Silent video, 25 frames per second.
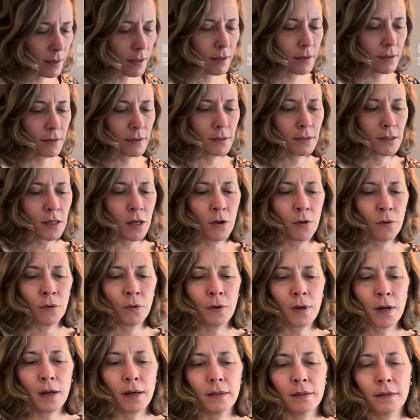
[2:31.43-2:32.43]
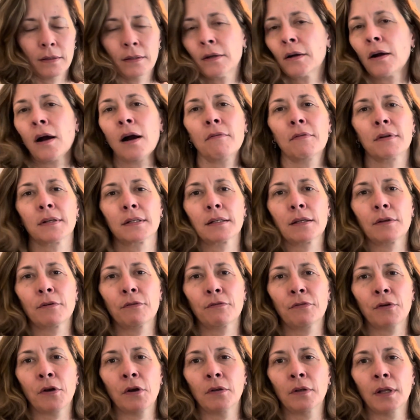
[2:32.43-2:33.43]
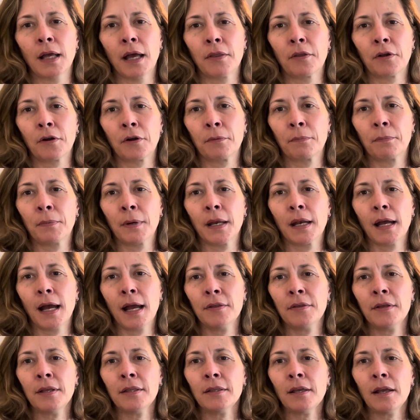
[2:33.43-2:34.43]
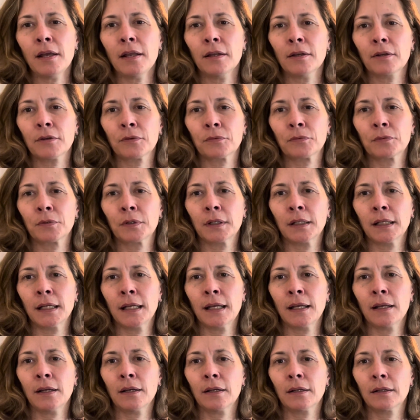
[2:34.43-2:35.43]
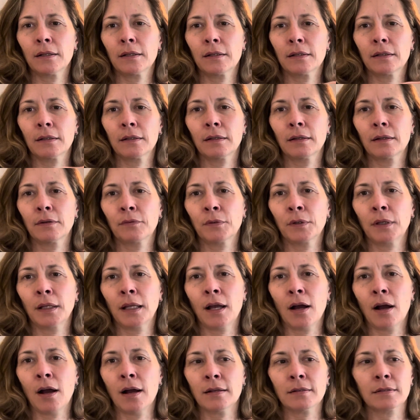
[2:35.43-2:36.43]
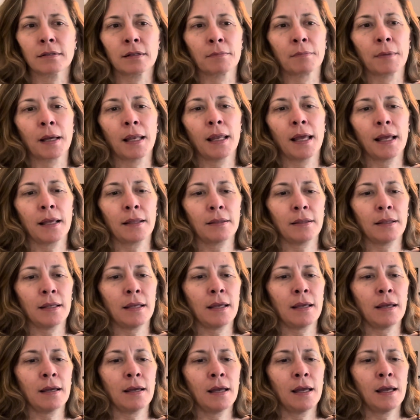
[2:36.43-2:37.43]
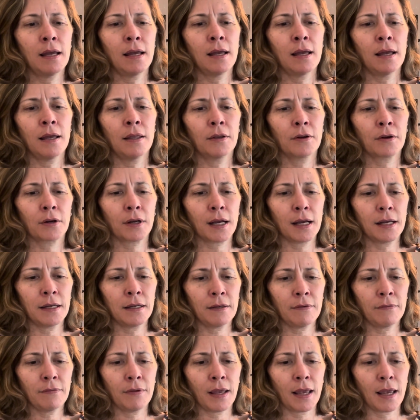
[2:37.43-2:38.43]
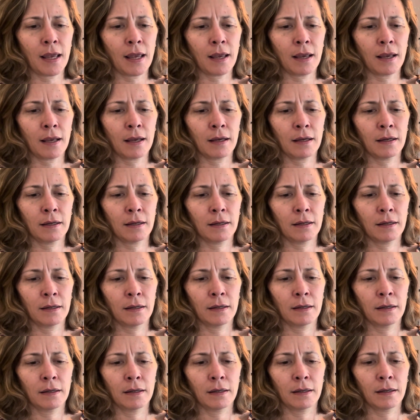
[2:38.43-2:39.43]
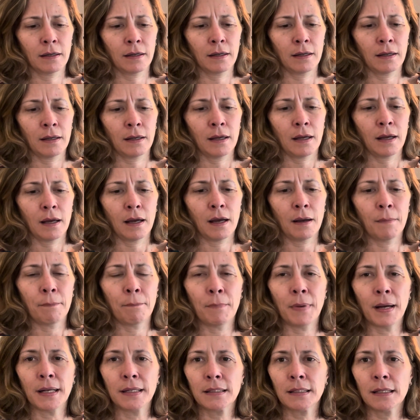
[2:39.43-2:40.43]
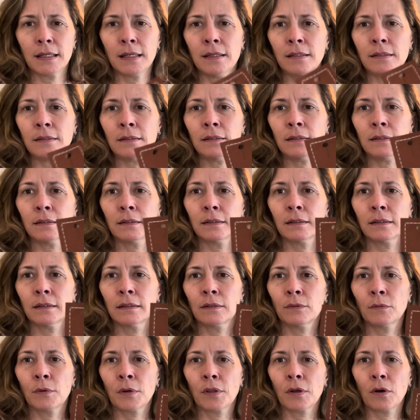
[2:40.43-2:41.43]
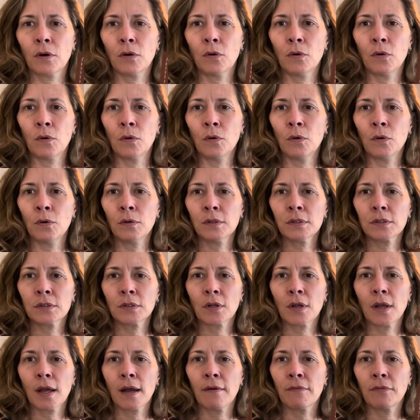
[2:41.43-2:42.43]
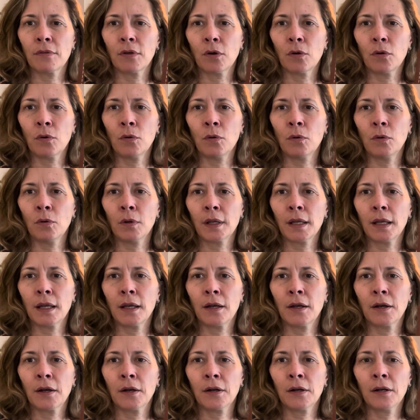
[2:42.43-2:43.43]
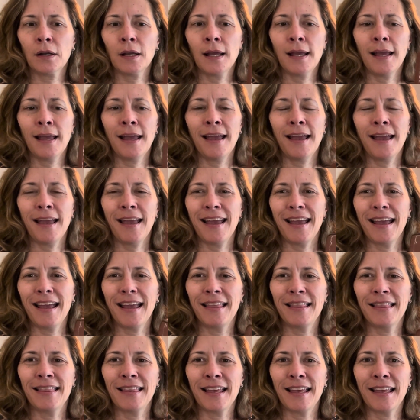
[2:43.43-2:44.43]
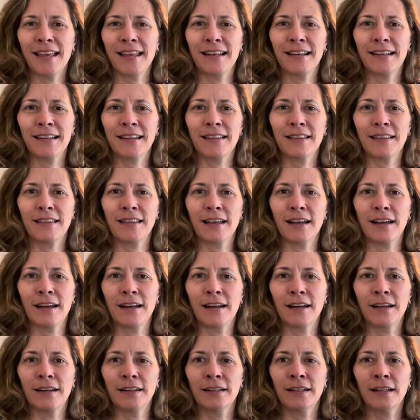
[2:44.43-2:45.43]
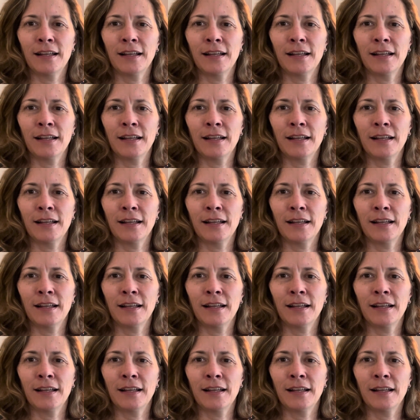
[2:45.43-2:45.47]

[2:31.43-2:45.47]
So they're obviously faux leather, but I think they look really, really awesome. I like they're kind of a button with a hole. So you have the hole here and then the